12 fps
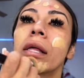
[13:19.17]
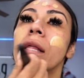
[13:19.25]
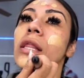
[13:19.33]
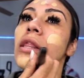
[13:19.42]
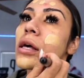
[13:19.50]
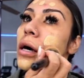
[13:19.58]

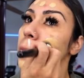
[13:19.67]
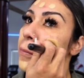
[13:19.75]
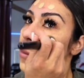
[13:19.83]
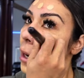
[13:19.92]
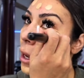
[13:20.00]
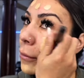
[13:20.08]
the
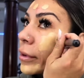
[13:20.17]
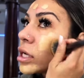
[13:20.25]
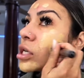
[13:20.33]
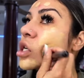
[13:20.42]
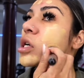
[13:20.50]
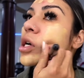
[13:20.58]

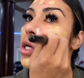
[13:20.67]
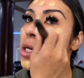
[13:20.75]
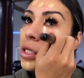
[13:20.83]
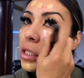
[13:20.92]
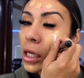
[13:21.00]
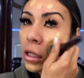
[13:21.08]

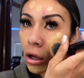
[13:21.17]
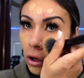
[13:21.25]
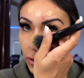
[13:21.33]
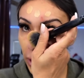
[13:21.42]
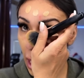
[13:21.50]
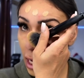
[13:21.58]
blemishes and
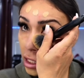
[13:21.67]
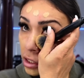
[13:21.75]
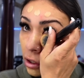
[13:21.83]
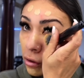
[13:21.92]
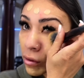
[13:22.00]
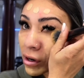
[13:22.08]
all that. I
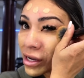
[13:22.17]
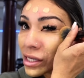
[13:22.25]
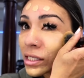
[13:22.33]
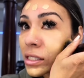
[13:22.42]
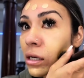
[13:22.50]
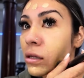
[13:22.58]
don't wear
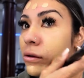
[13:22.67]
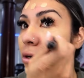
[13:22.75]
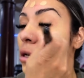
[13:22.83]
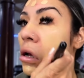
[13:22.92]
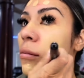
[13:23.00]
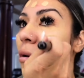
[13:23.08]
concealer
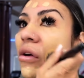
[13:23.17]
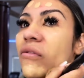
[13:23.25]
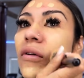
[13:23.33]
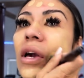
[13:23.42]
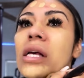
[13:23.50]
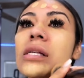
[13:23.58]
on my
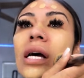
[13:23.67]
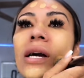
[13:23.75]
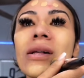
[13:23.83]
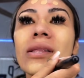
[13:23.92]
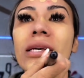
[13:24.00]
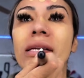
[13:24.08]
face. I
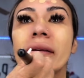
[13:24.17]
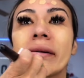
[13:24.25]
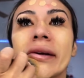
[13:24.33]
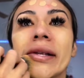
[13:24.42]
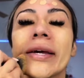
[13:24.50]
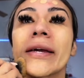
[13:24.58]
only do
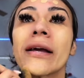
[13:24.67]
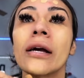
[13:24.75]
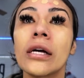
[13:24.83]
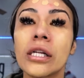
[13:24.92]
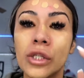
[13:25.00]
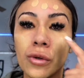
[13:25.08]
it like
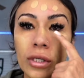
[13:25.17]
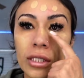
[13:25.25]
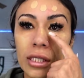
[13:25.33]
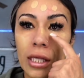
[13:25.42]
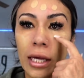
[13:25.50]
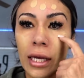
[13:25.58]

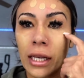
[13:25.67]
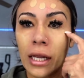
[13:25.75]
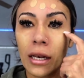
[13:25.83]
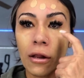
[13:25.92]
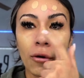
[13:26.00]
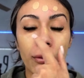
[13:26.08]
towards the end, a
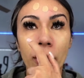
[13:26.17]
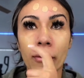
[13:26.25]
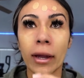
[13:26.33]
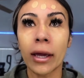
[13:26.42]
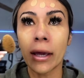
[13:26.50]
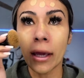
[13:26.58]
little bit
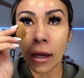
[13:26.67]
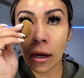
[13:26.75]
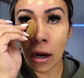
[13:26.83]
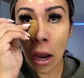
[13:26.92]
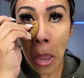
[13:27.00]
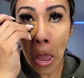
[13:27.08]
right
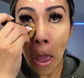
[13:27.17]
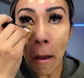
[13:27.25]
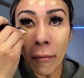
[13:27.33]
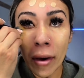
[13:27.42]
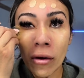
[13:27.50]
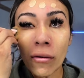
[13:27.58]
here.
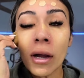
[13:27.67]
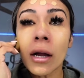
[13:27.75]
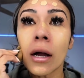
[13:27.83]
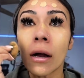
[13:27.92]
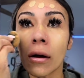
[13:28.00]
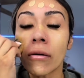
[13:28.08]
I don't
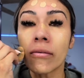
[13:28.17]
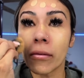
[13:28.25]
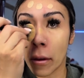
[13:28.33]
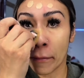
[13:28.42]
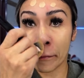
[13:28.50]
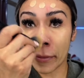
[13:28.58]
have
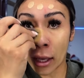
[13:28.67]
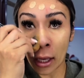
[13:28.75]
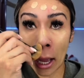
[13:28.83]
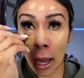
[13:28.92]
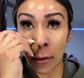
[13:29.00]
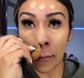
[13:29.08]
big
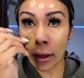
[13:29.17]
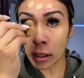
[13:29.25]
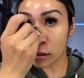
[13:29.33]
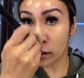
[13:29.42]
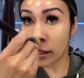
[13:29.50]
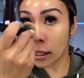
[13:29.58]
eye
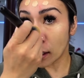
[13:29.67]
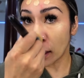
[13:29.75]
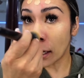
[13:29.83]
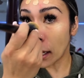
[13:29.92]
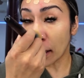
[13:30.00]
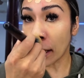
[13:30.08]
bags or
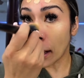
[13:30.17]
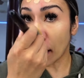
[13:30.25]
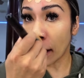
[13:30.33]
anything like that,